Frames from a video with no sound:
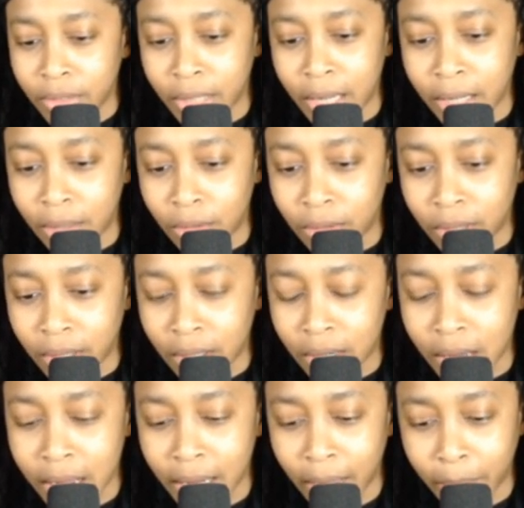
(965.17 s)
And I know
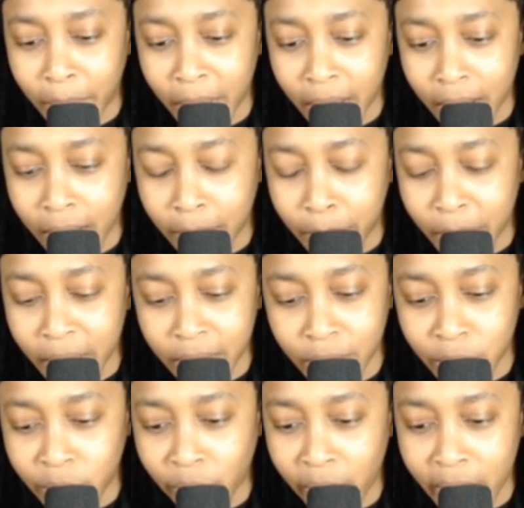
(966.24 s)
Carolina Pan-
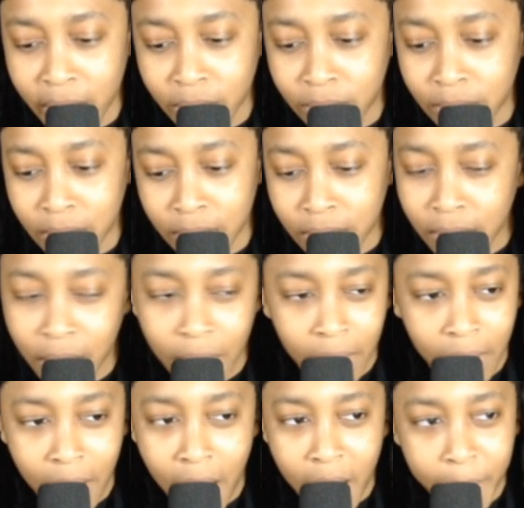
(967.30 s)
Panthers fans were just
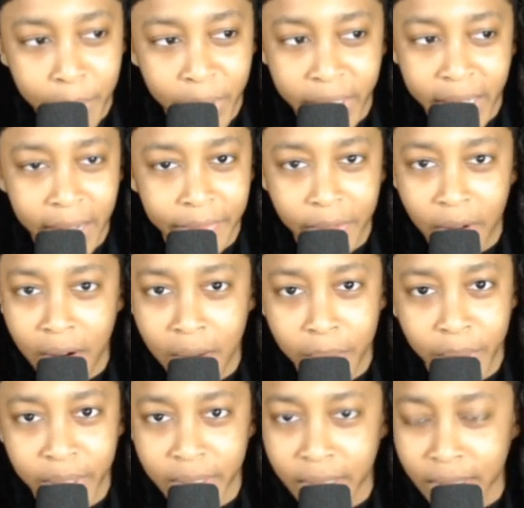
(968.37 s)
heartbreak after
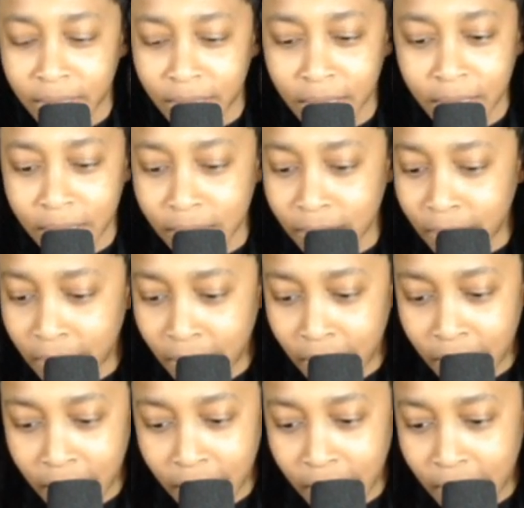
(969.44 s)
heartbreak this season,
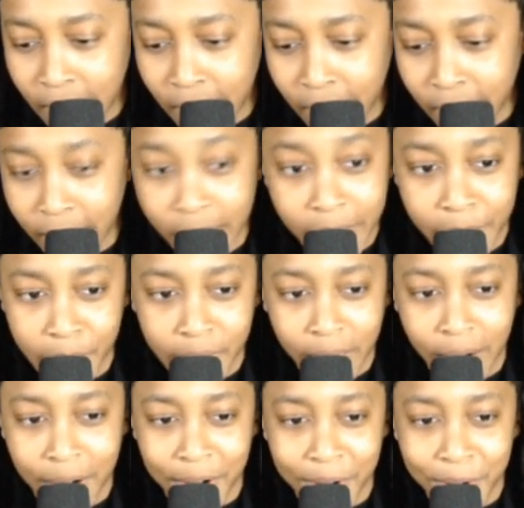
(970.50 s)
and it even
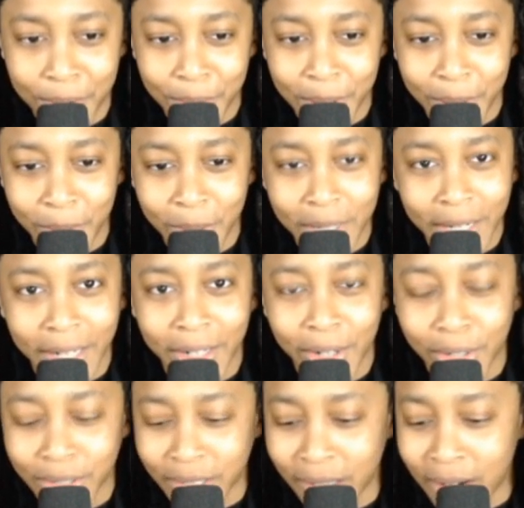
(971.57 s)
started on week one. They
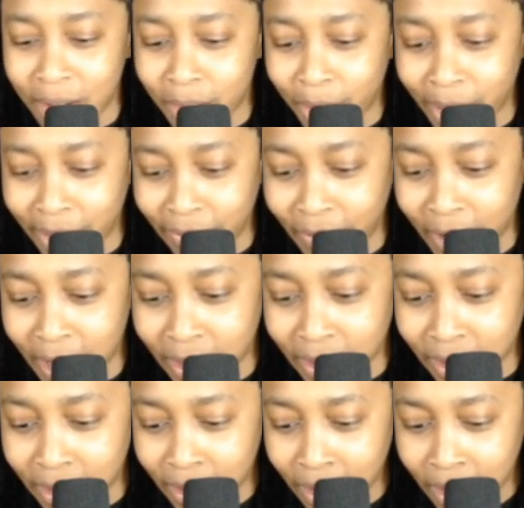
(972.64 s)
lost in heartbreaking
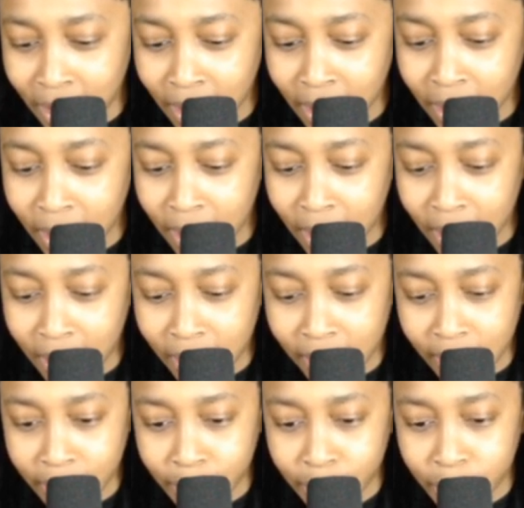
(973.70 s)
fashion.
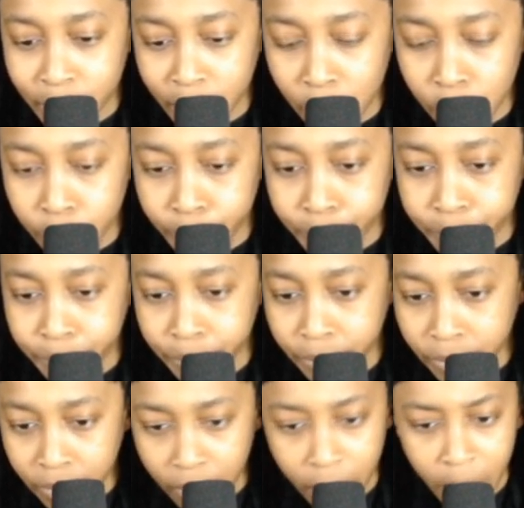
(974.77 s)
Um, so
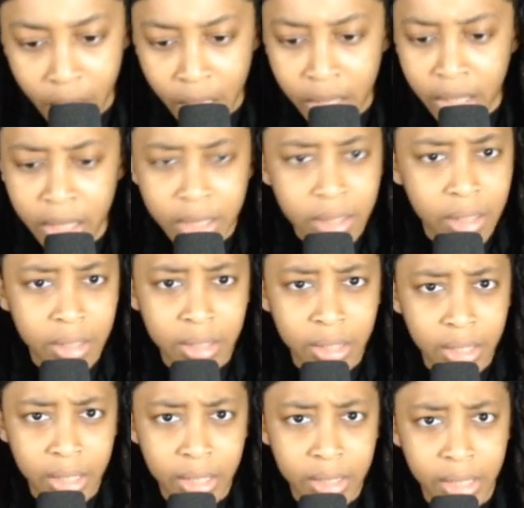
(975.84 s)
these are the
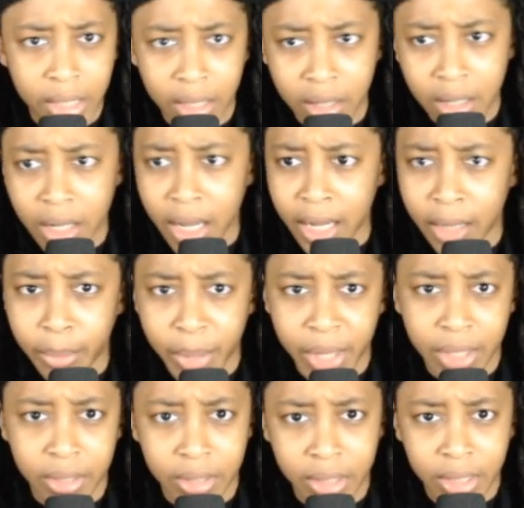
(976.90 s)
things that the Carolina
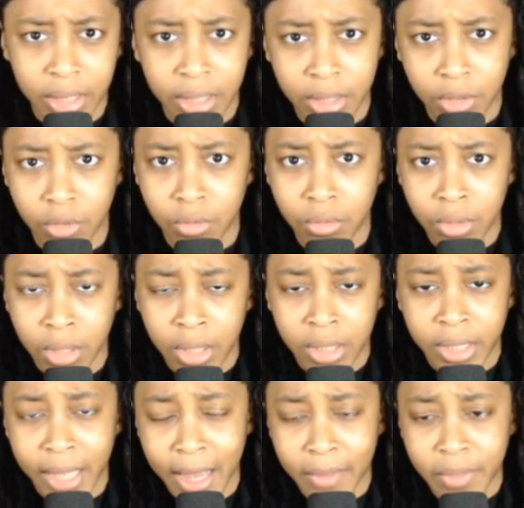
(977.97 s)
Panthers need to do
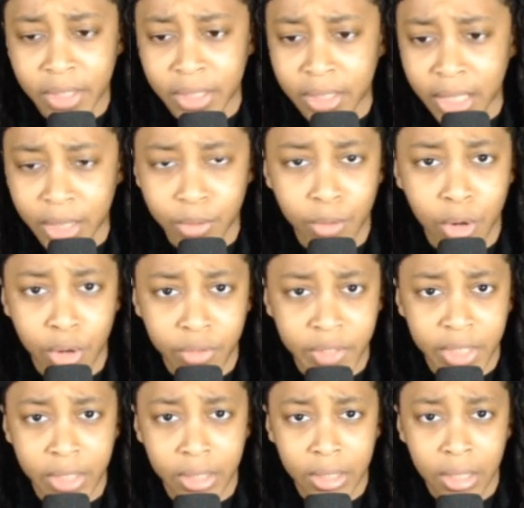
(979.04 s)
to have a successful
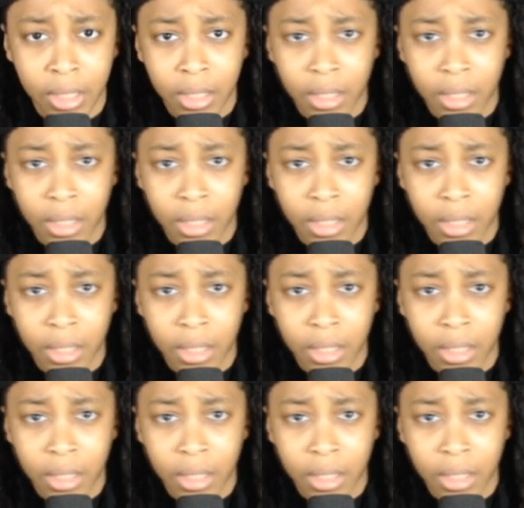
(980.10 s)
offseason.